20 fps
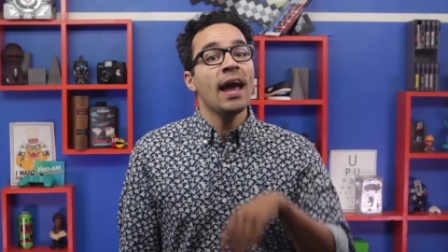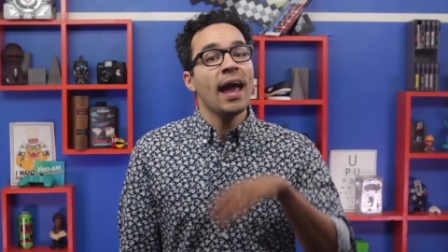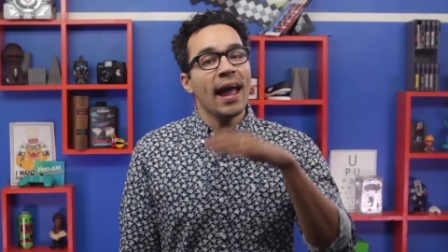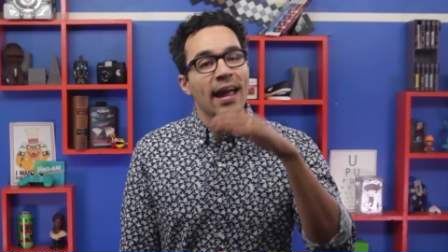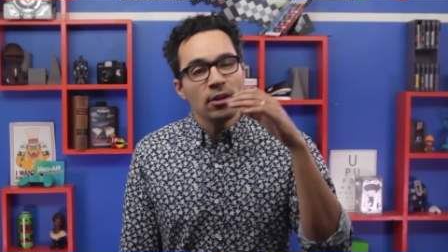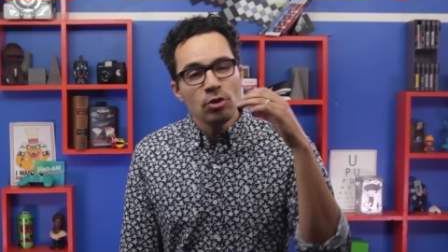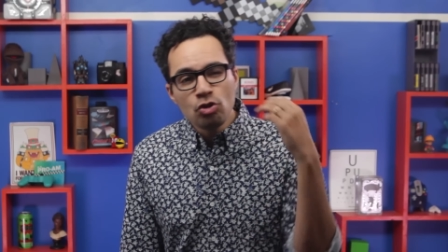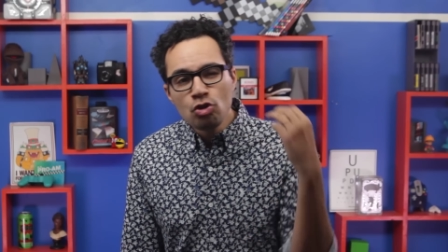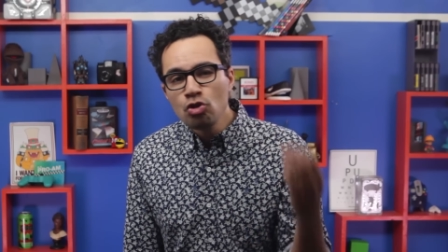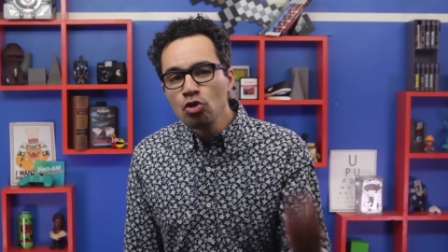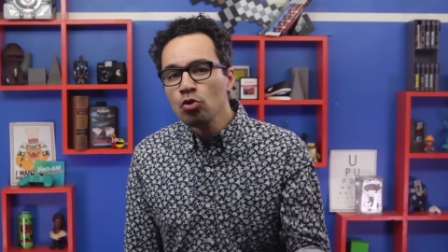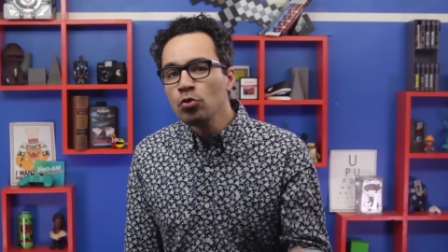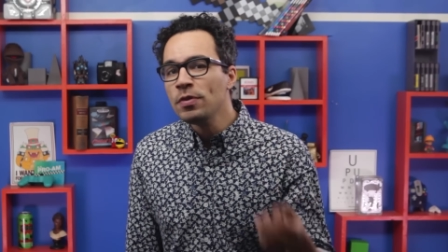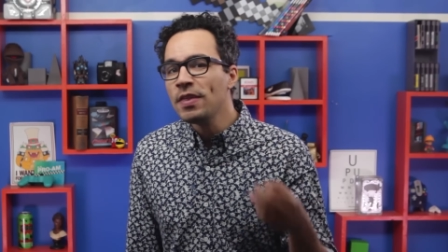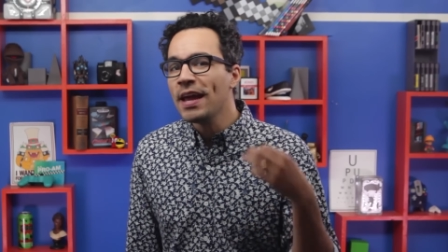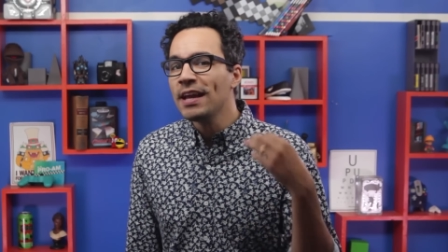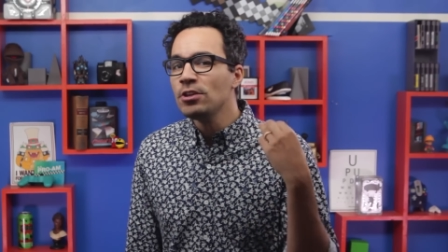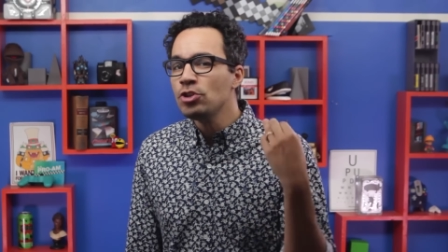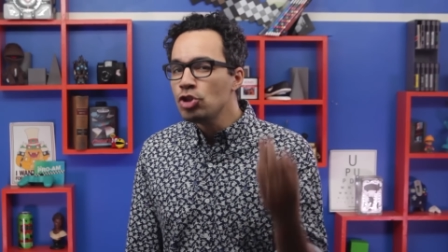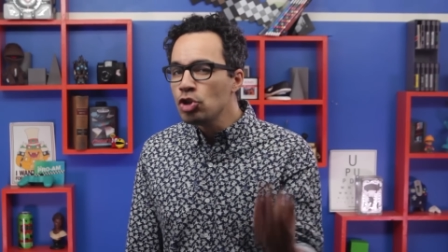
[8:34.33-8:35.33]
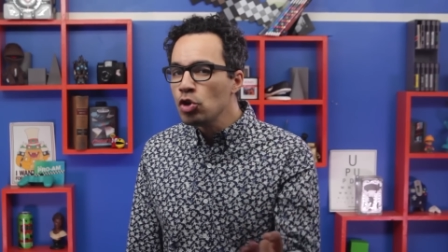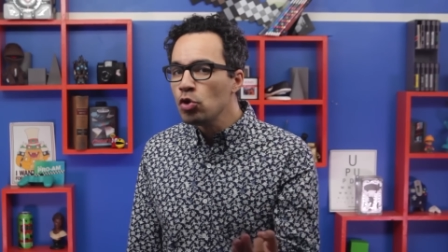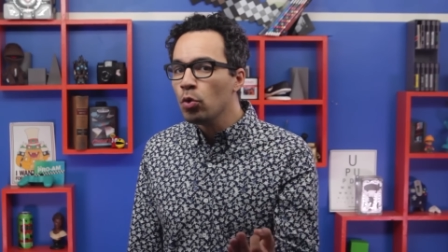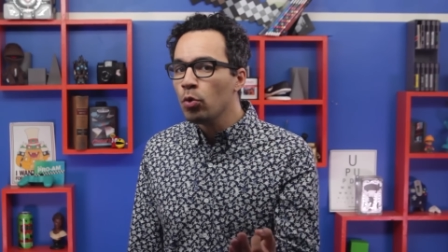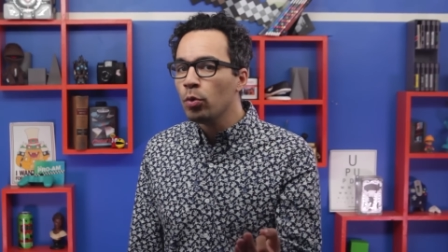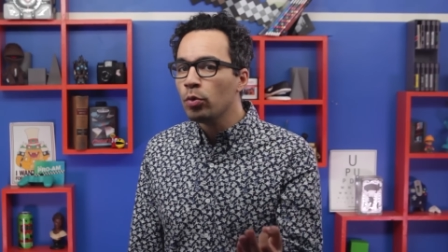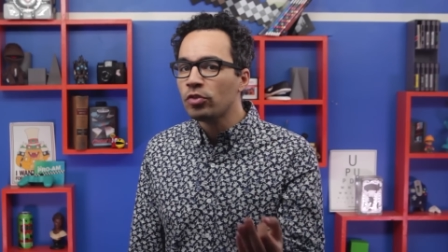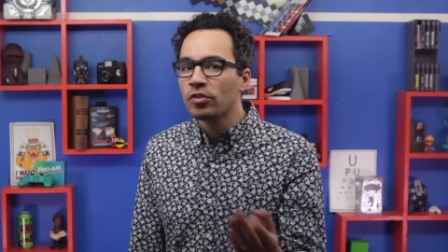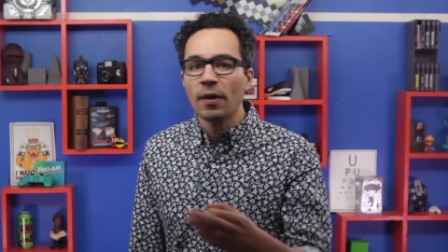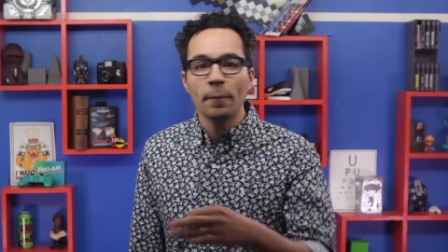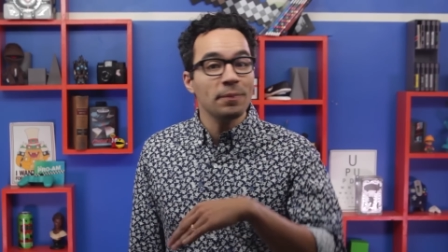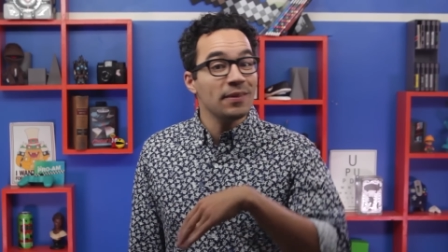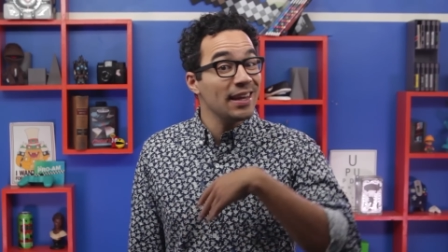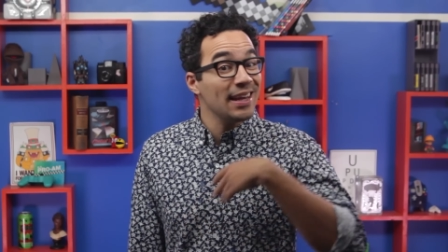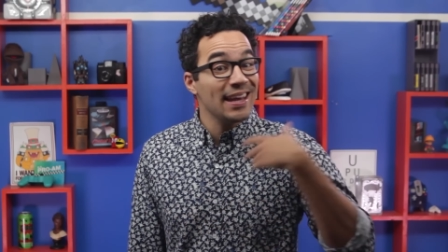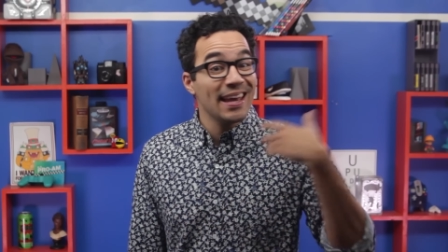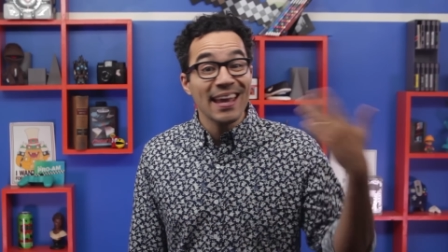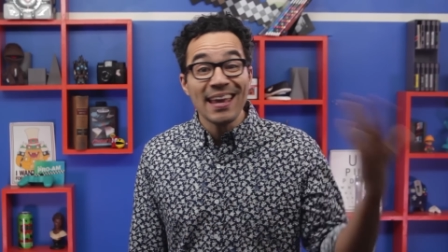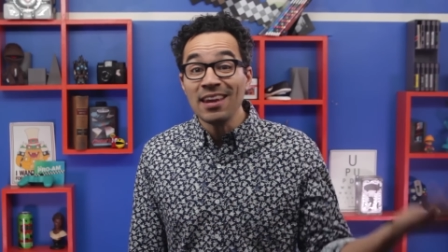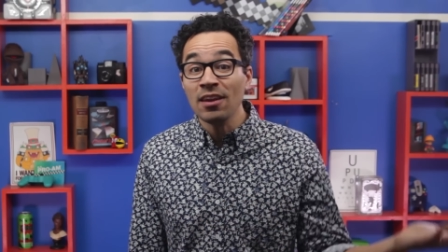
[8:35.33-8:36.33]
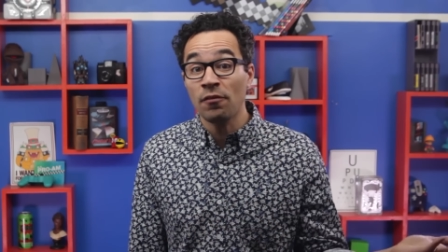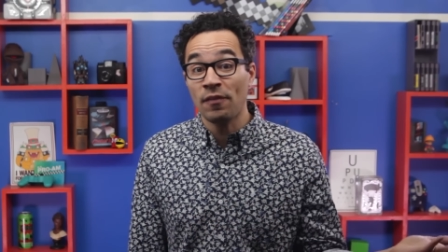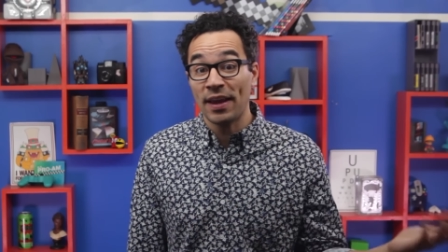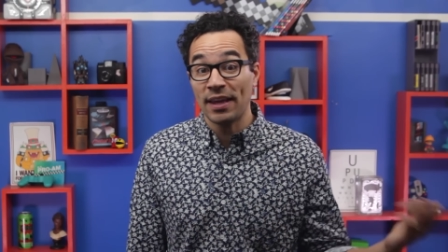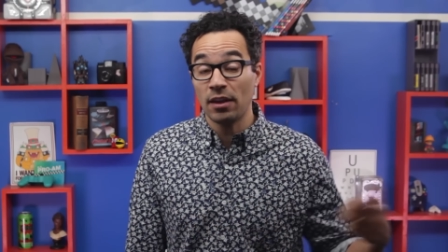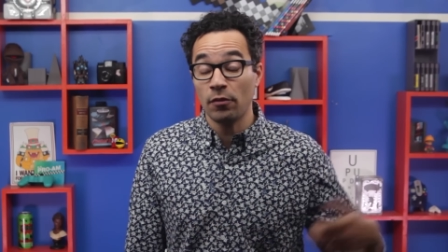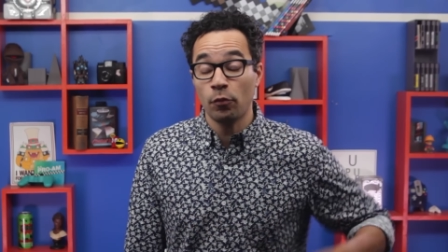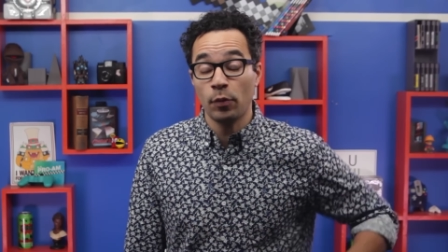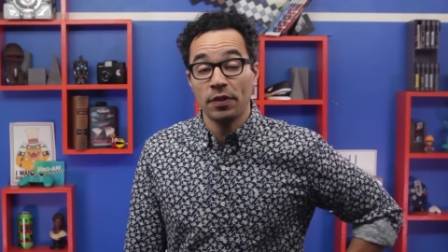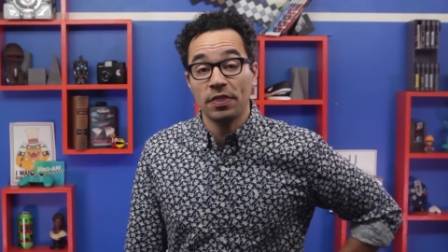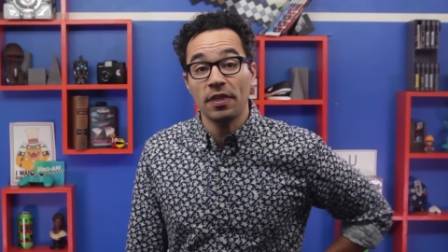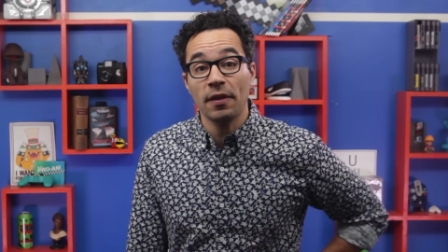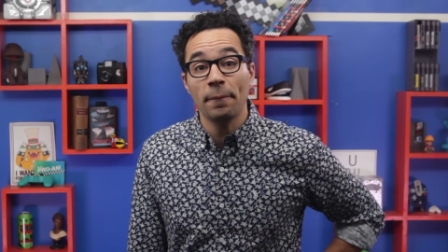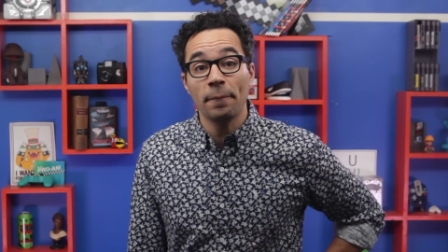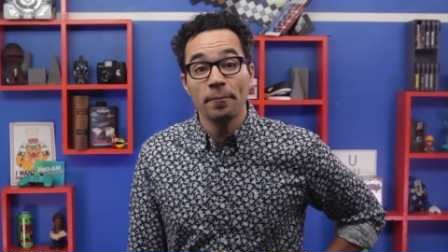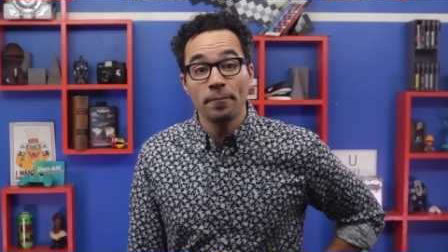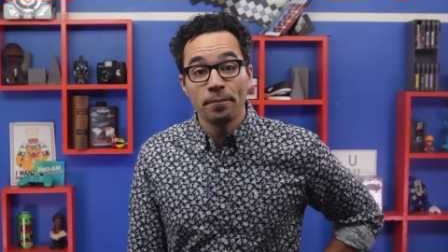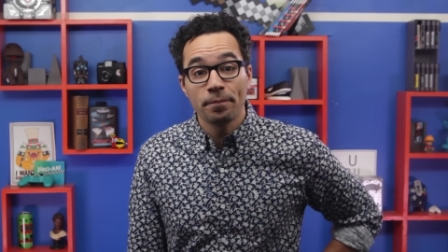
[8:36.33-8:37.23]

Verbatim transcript: And do they do something innovative with them?